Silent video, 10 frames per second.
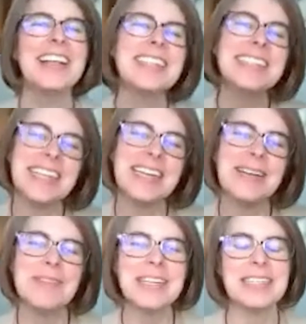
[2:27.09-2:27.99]
The
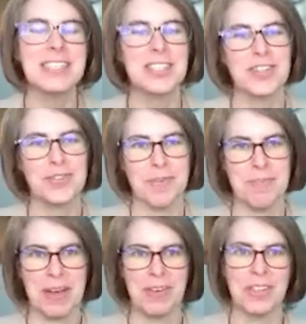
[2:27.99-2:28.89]
same thing is true
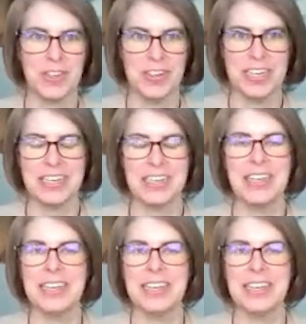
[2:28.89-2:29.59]
about learning